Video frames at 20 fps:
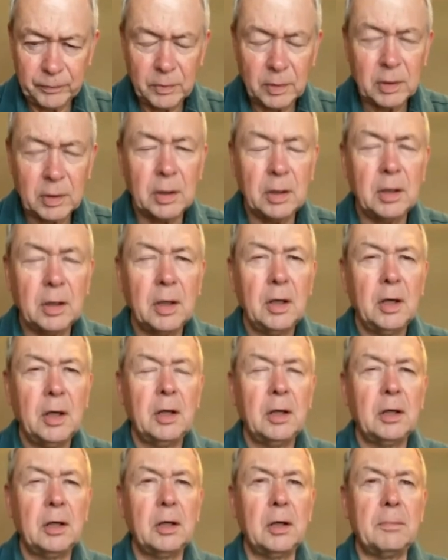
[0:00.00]
Okay.
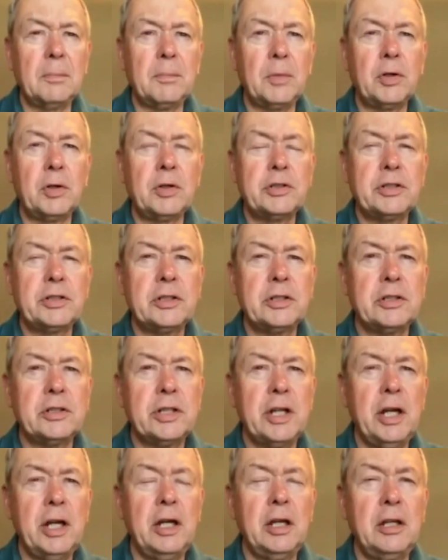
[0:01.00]
Emergent
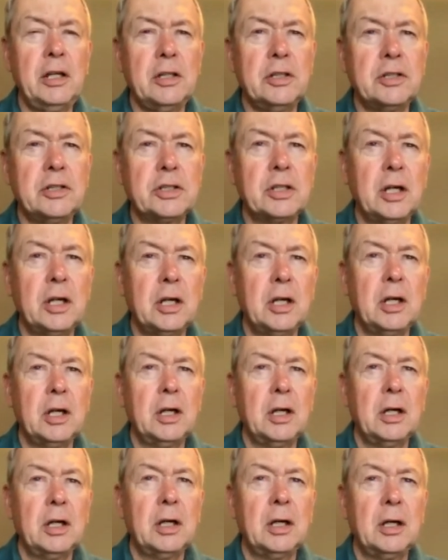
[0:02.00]
change
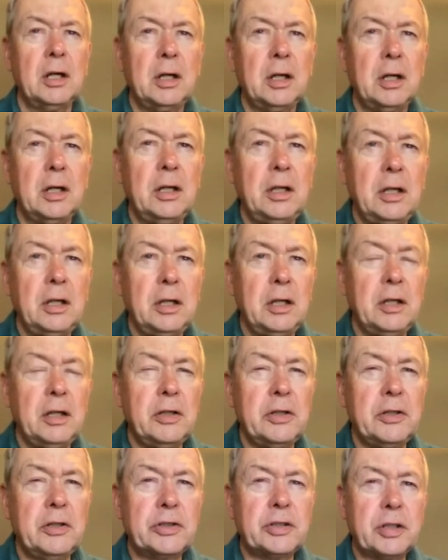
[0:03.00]

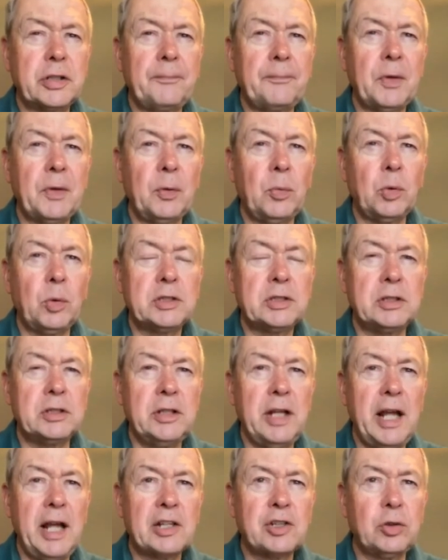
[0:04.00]
is what's
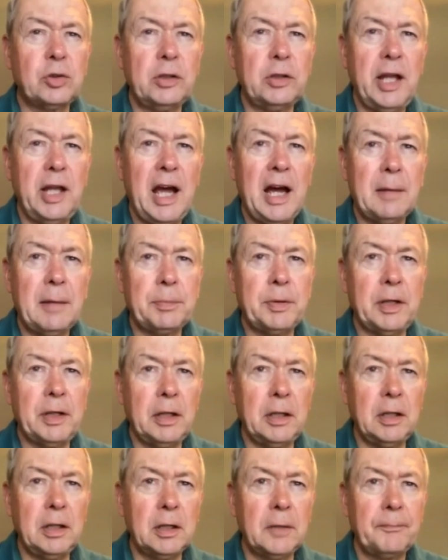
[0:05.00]
naturally
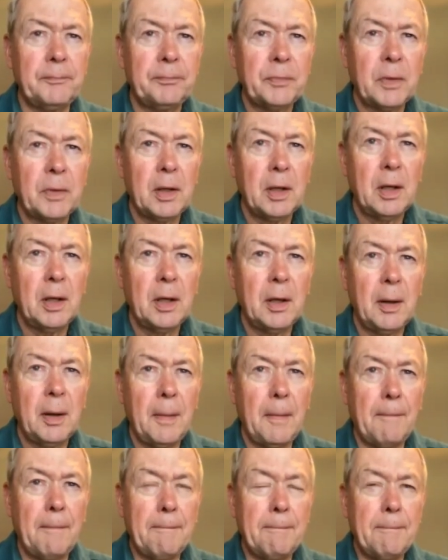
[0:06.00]
happening
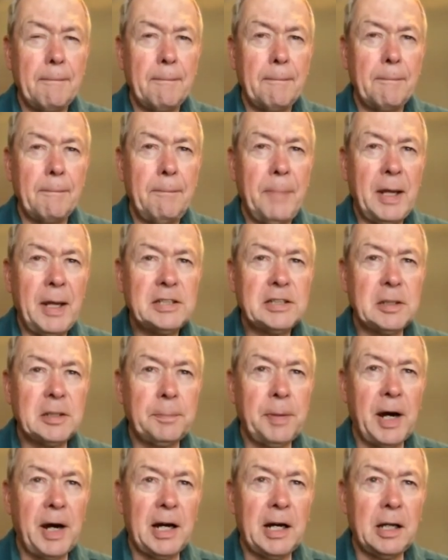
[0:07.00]
based
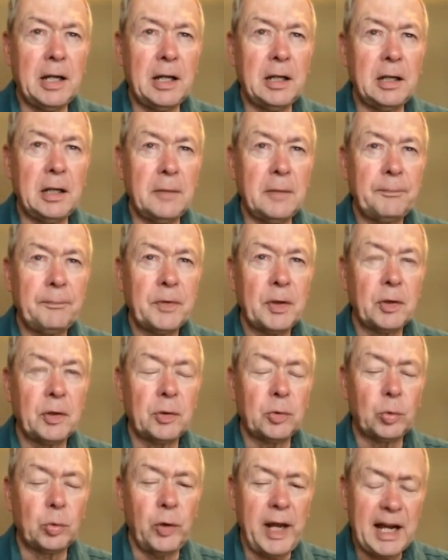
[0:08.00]
upon
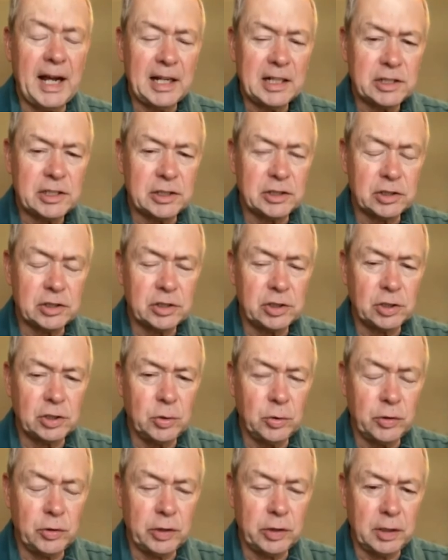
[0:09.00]
reactions
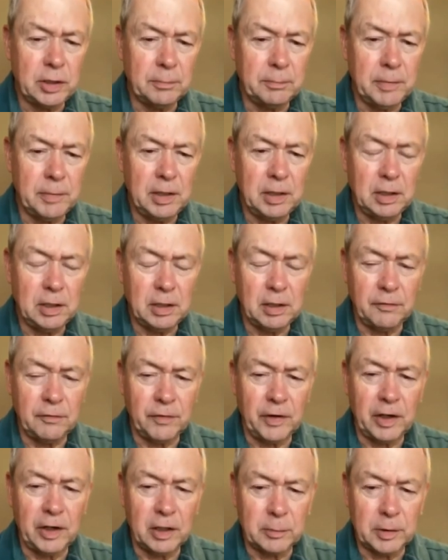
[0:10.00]
to the immediate
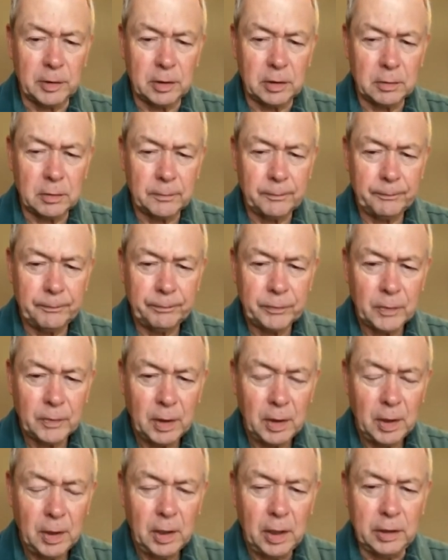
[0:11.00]
environment.
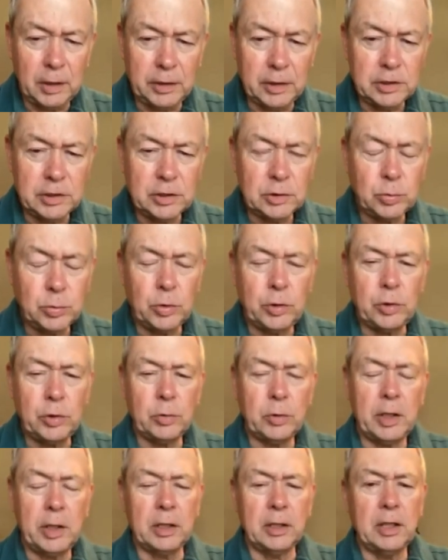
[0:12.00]
And this is where you
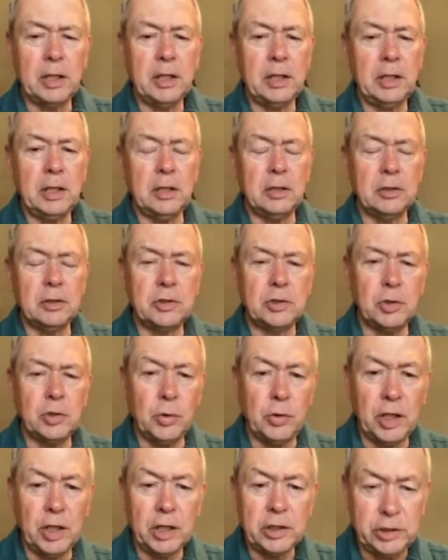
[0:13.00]
can get into
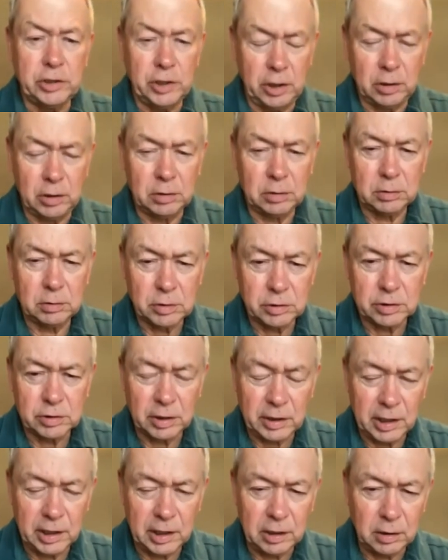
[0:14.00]
nudging. There's a
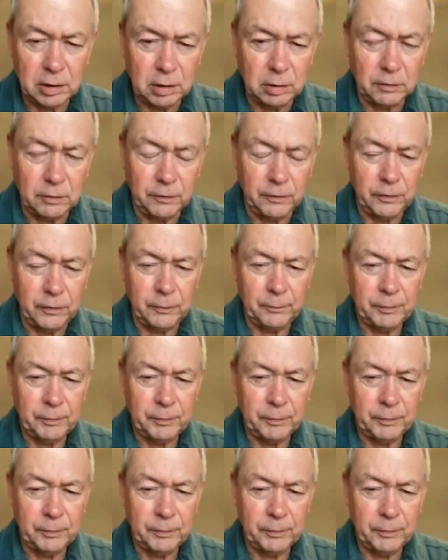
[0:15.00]
lot of